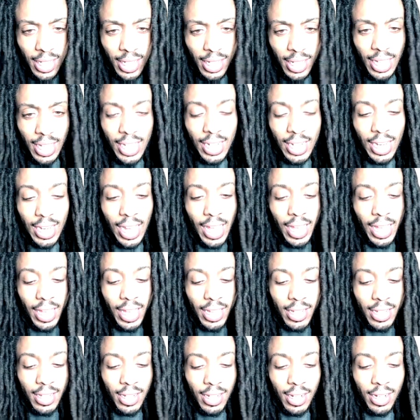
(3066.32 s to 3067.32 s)
he let
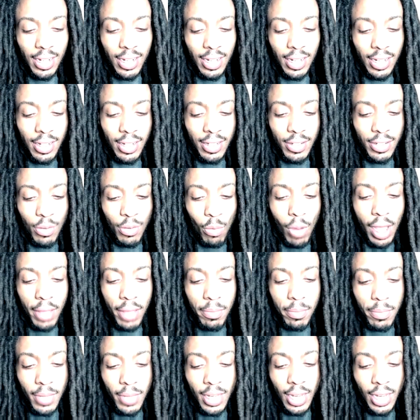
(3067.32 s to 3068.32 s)
the
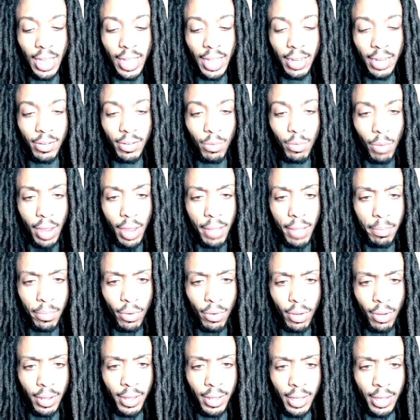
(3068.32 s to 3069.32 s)
white
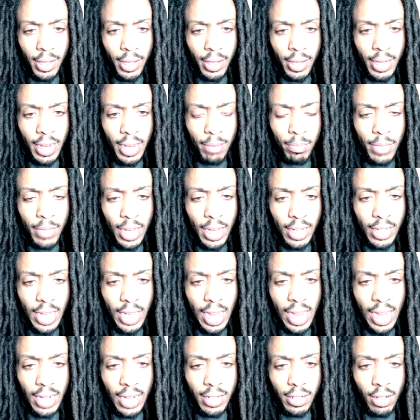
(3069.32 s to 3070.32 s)
boy that
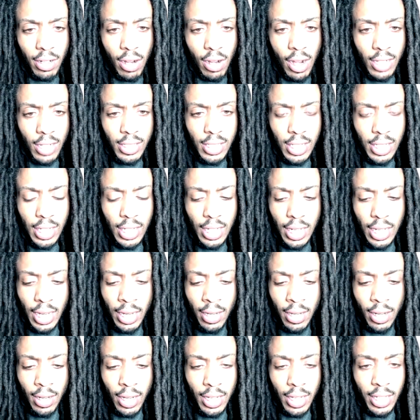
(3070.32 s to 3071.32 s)
died in the car accident
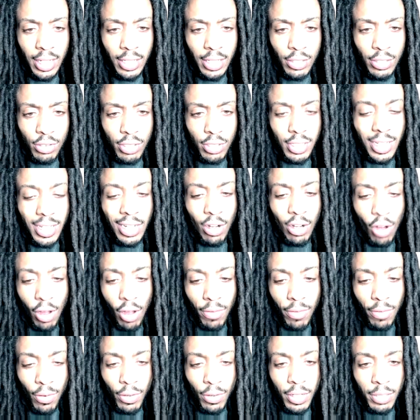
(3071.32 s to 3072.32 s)
and Idris get
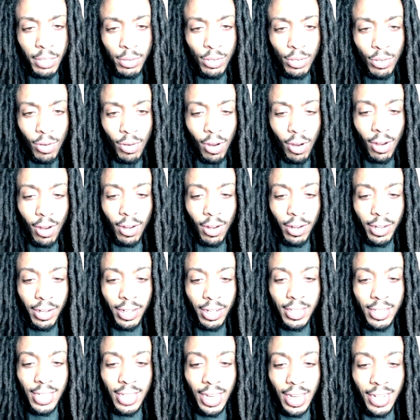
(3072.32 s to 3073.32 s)
off on him too hard
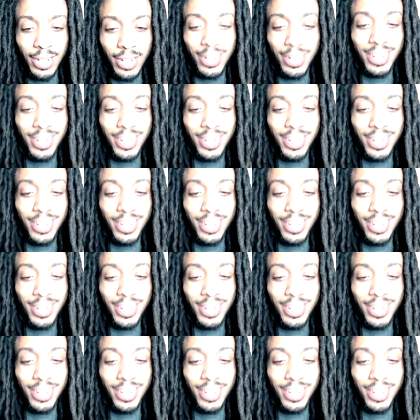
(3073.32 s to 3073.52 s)
and take